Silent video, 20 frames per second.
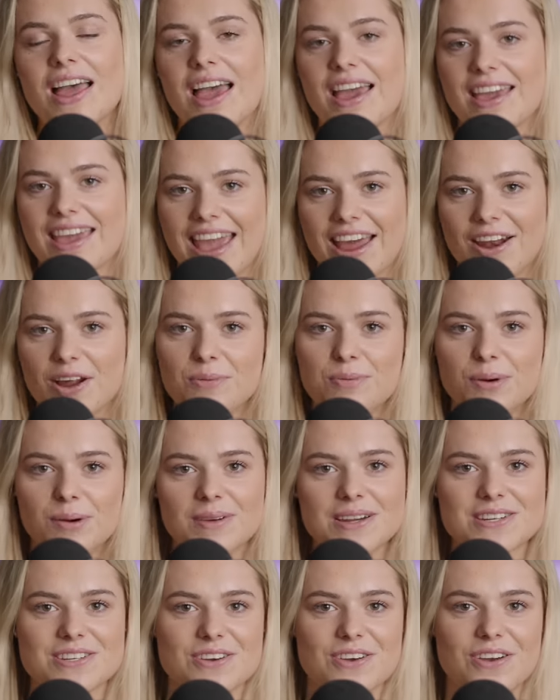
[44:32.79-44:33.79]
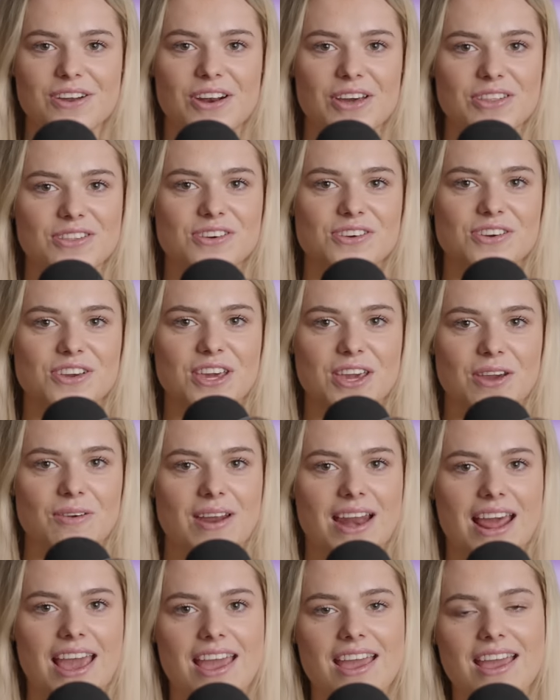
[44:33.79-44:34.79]
Again, I'll probably do another
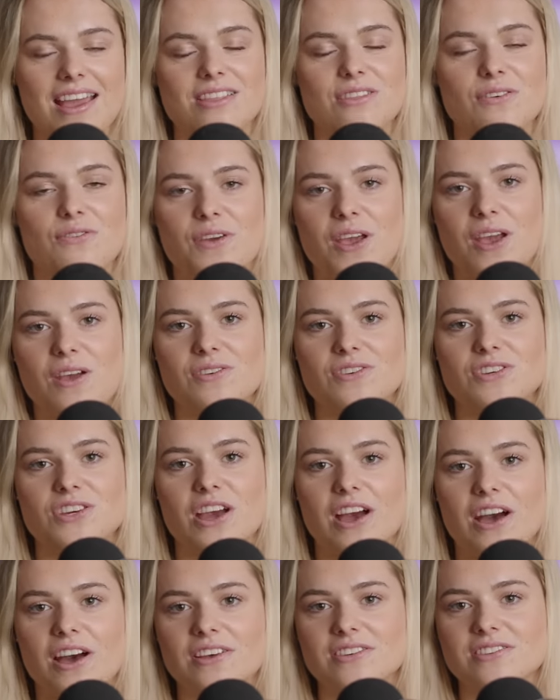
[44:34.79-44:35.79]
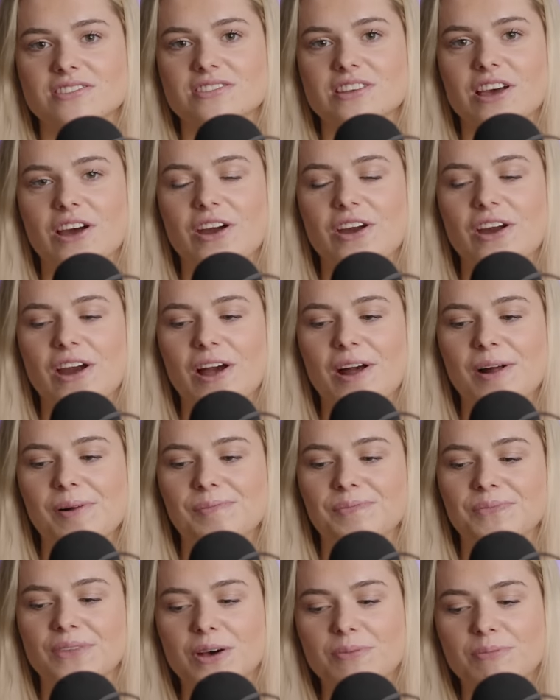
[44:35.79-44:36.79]
Q&A in the future, so
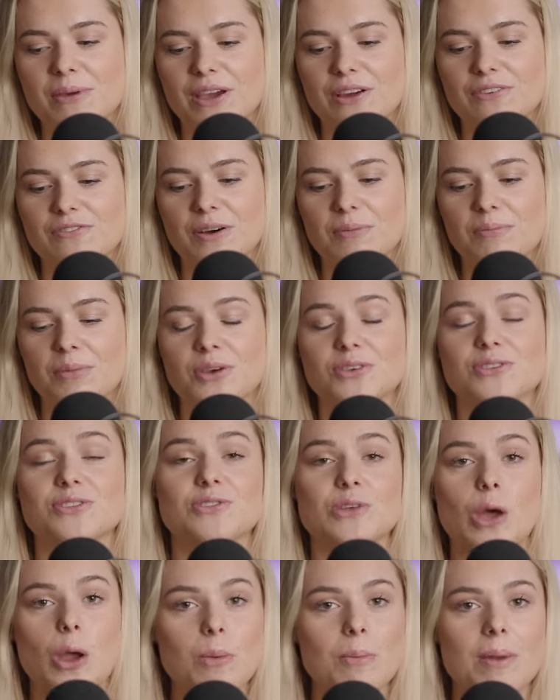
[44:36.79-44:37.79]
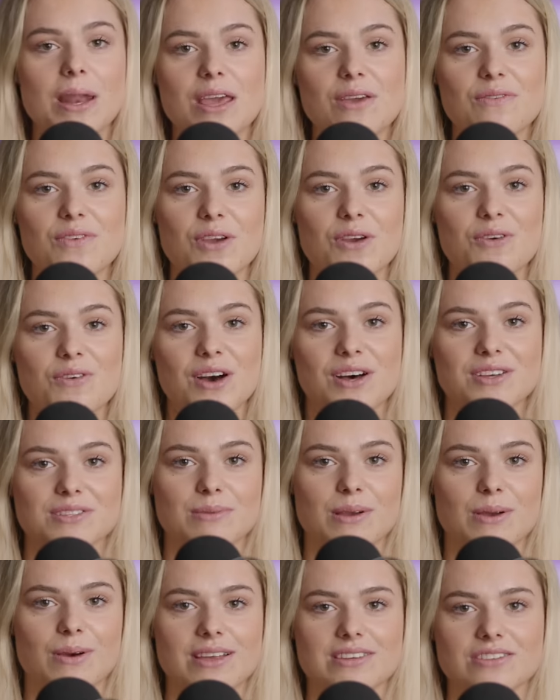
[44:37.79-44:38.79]
that'll be good fun, because so many of you have asked
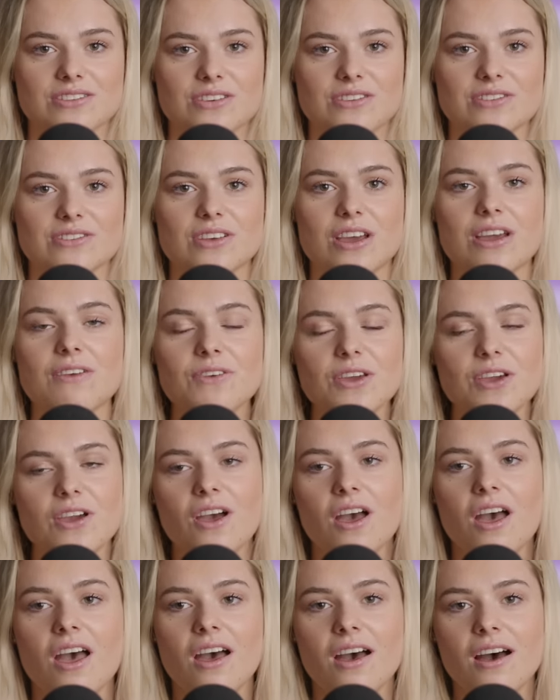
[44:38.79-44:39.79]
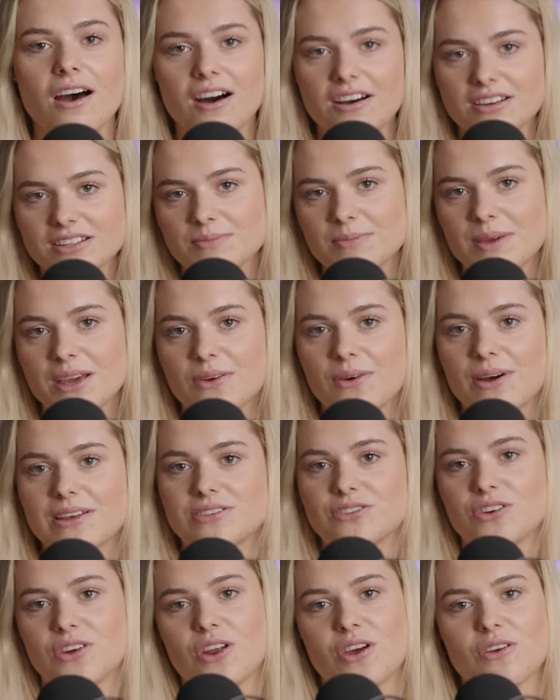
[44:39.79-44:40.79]
me questions. So if you ask me a
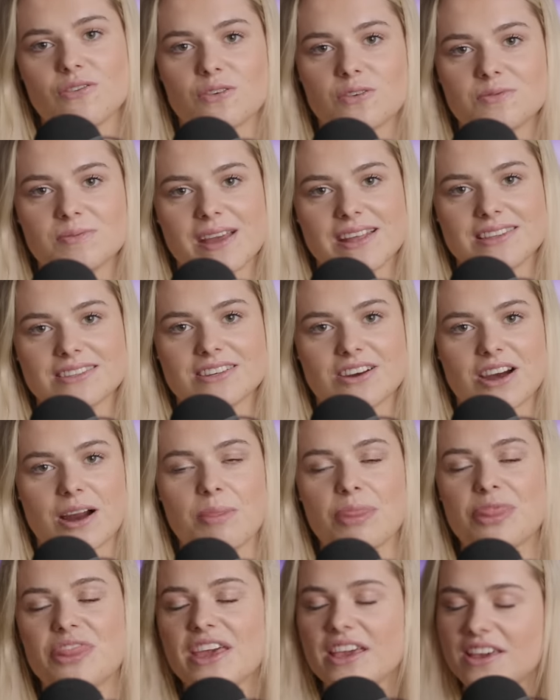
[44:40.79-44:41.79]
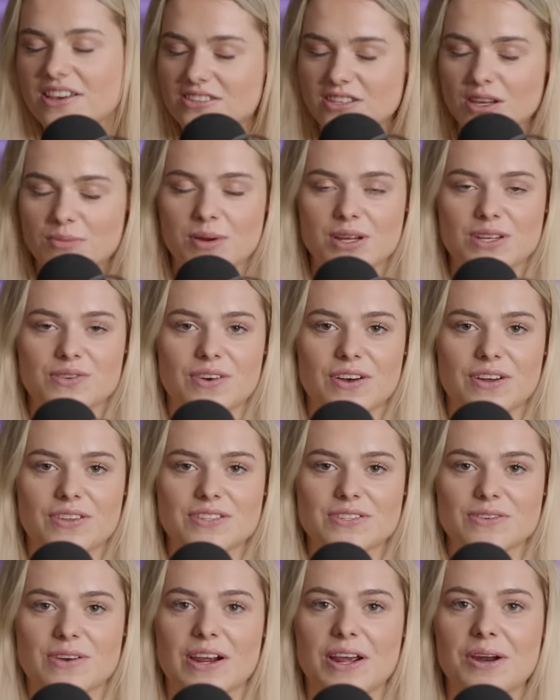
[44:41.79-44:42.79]
question over on my Instagram, thank you so much for
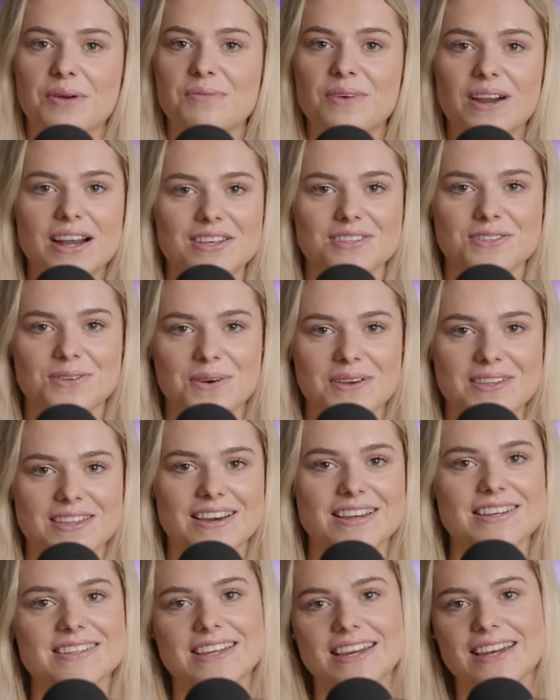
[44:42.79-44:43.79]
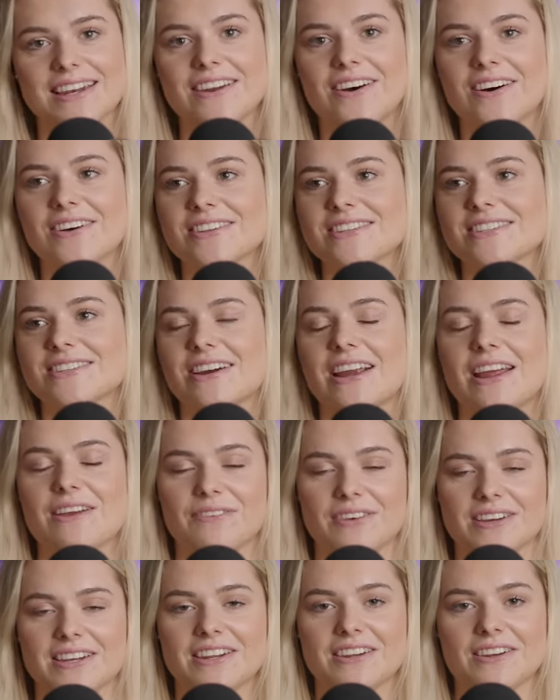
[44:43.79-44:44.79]
answering, and I'm really sorry that I didn't answer it
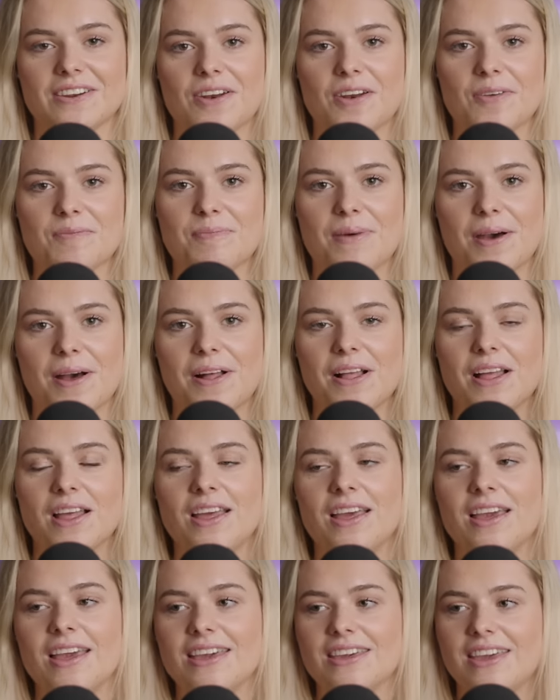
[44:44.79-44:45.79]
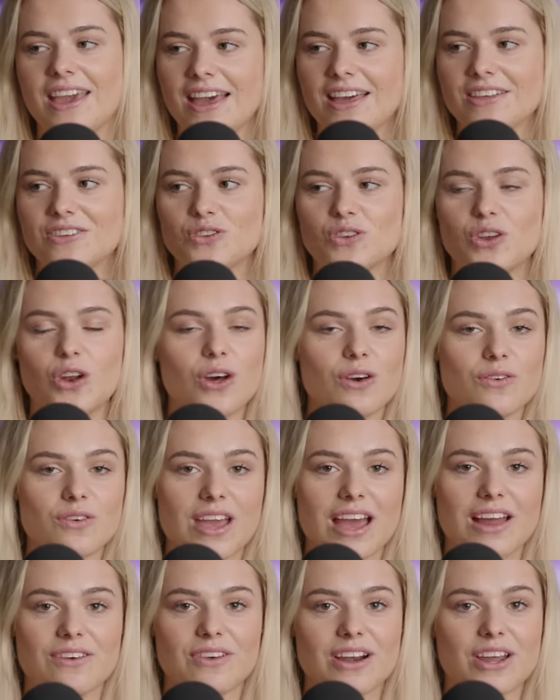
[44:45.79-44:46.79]
if I didn't. But yeah, a lot of
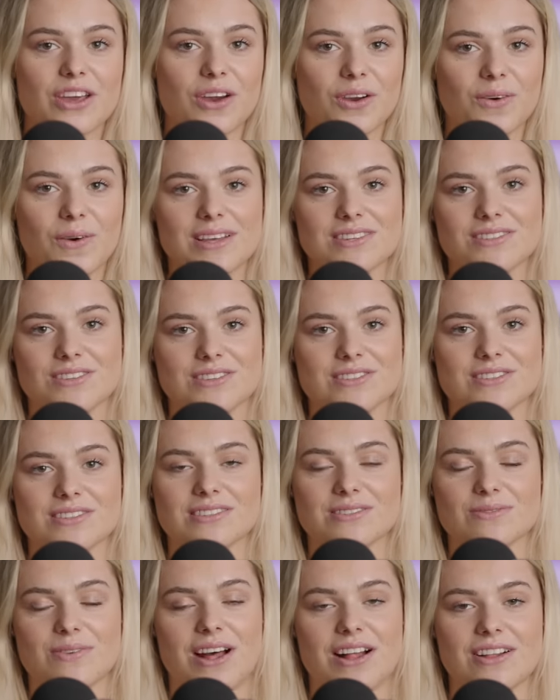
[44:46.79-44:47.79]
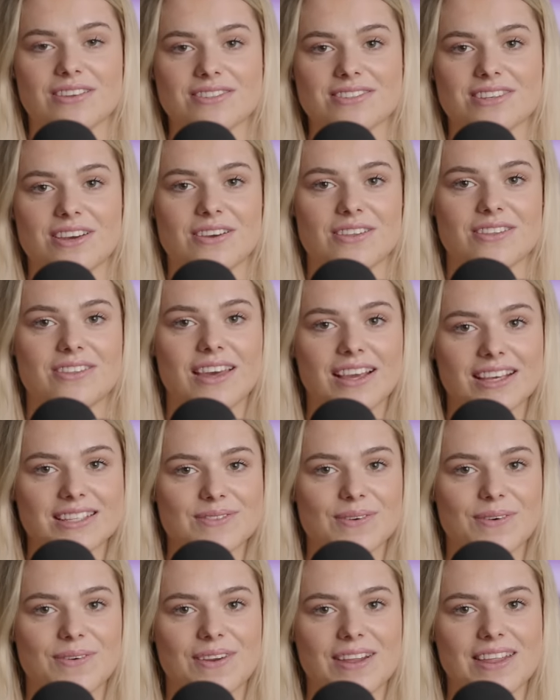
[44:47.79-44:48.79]
you had really good questions as well, so
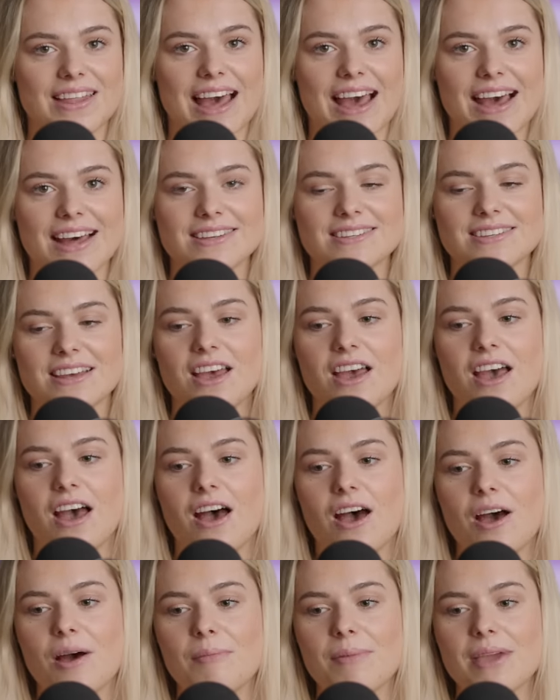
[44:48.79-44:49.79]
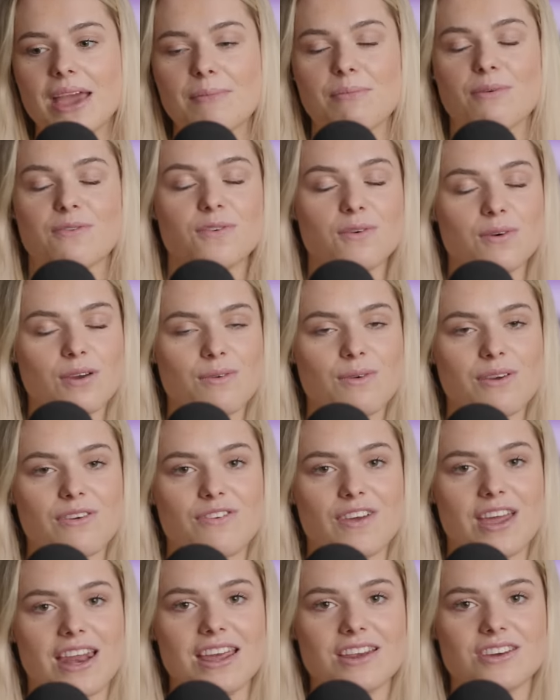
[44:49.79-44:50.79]
thanks for all of that. But yeah, before we
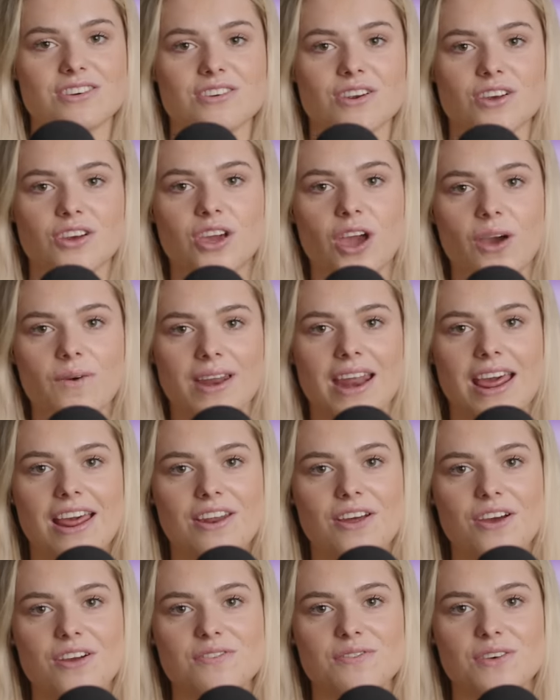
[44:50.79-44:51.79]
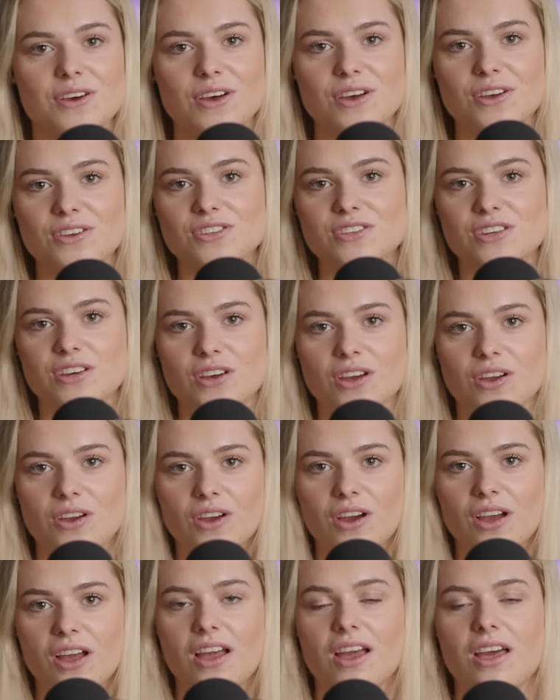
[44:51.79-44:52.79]
finish, go and head over
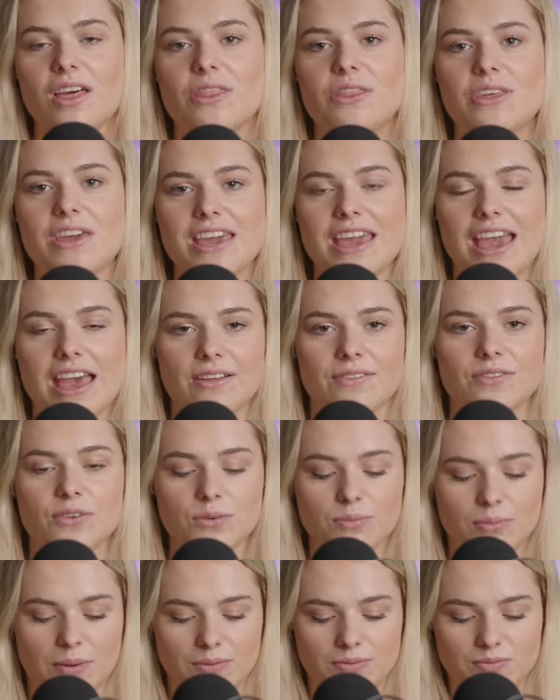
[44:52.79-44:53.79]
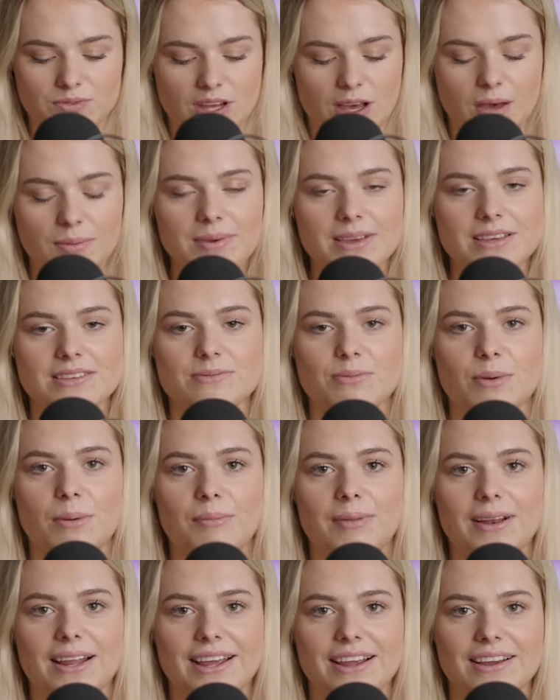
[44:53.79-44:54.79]
to the... Oh, my tummy is
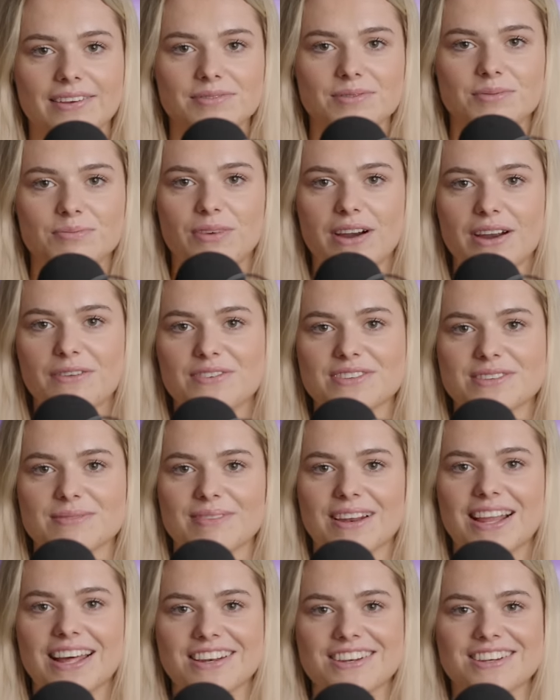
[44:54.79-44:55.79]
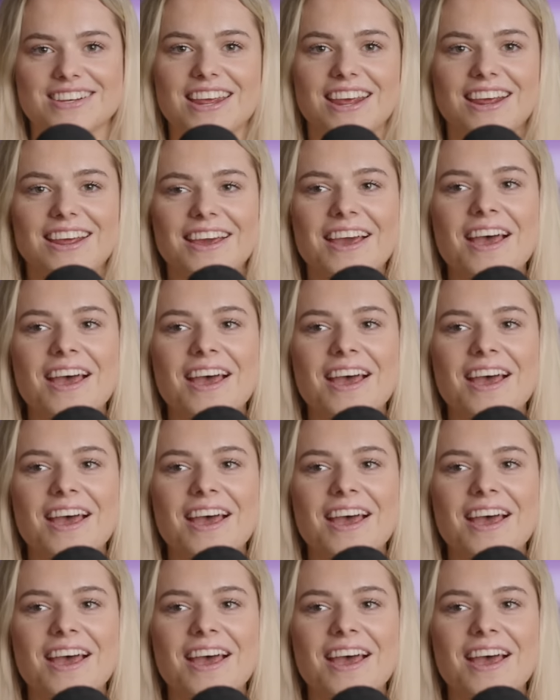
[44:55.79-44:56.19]
rumbling. I'm ready for some lunch.